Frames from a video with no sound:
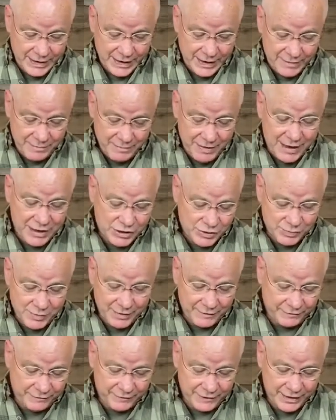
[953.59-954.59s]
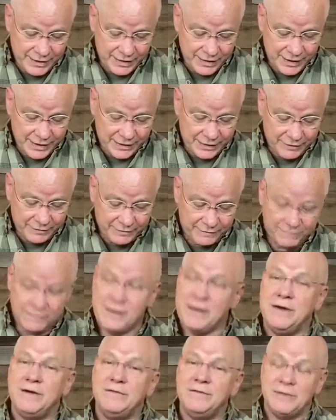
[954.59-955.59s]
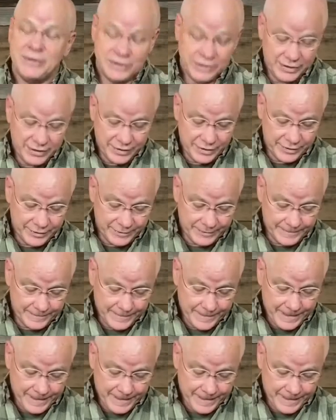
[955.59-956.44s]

He makes my feet like the feet of a deer.